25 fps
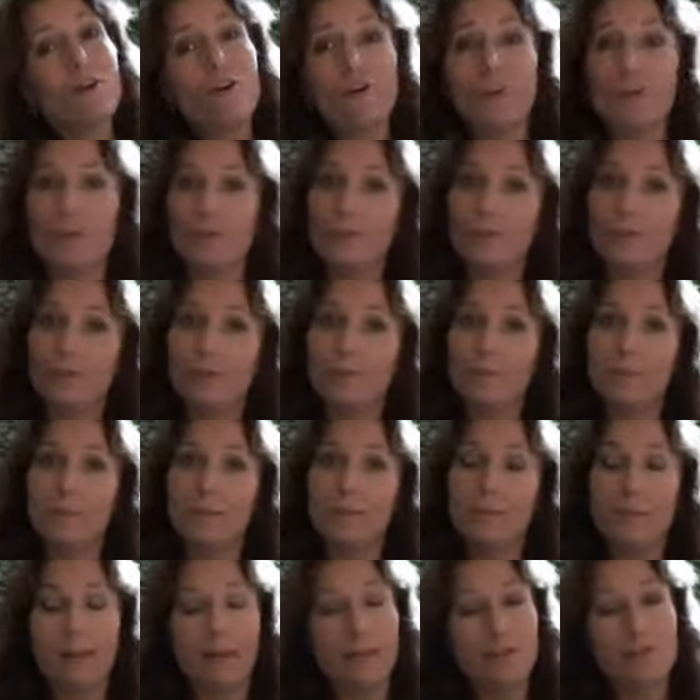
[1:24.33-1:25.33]
or you could
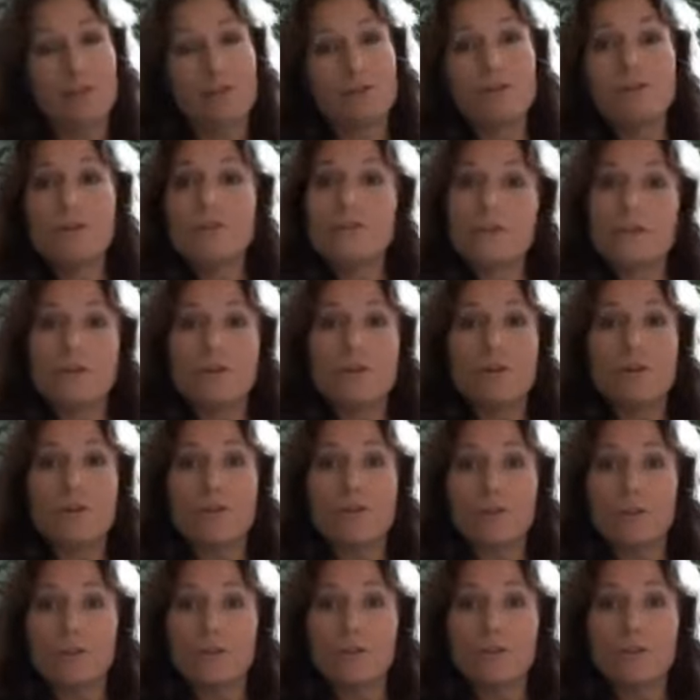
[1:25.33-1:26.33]
be a painter,
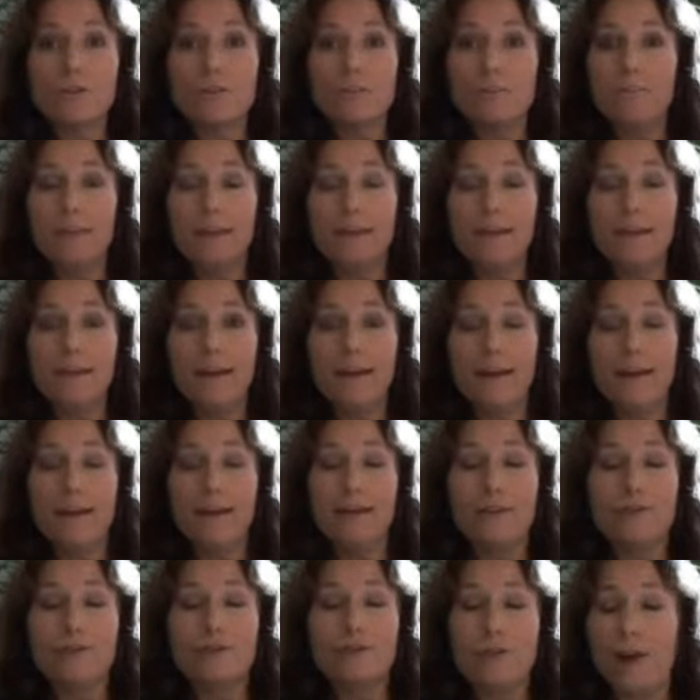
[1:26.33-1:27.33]
or you could be
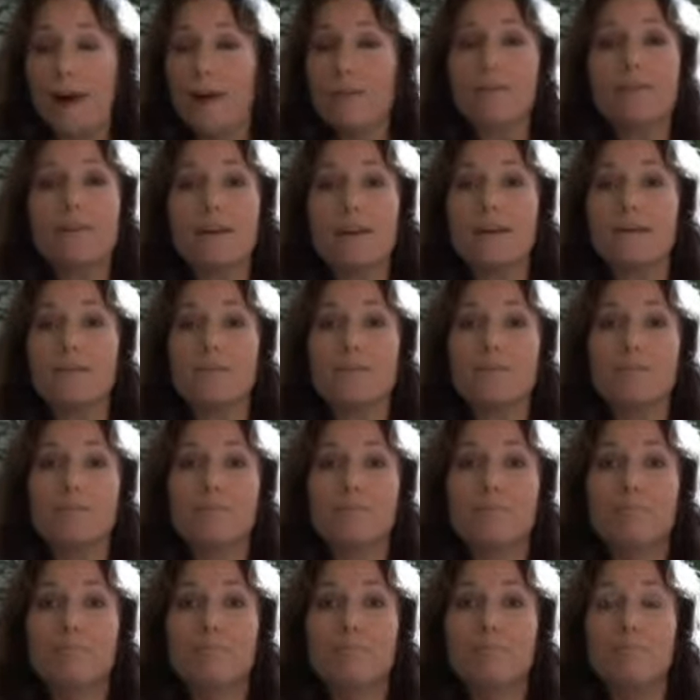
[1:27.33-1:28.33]
a traffic
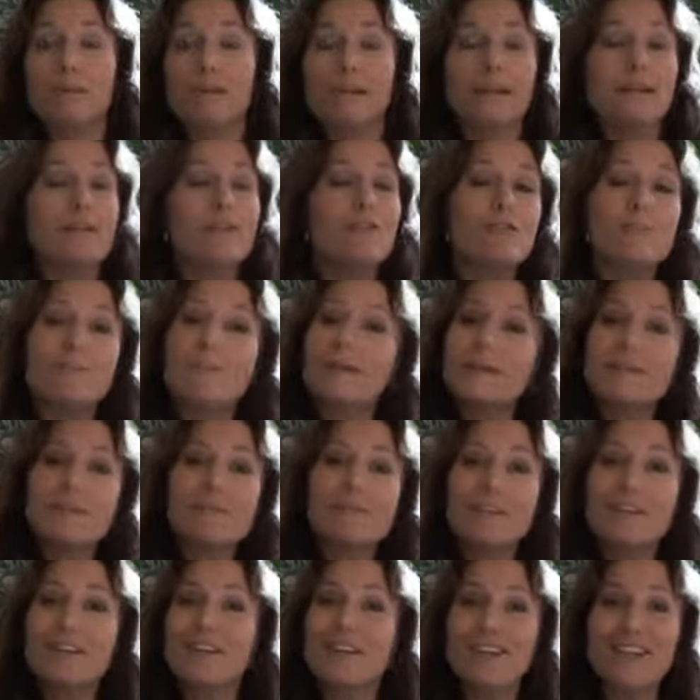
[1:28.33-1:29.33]

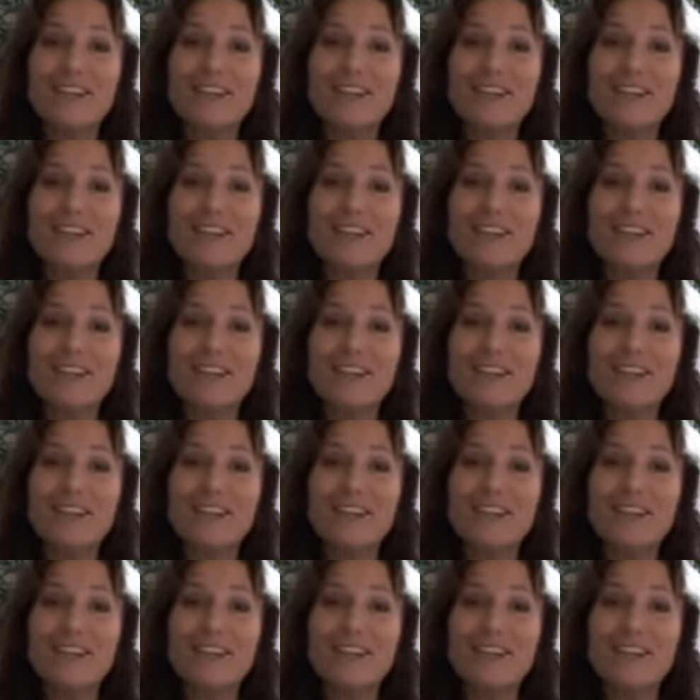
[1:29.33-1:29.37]
policeman,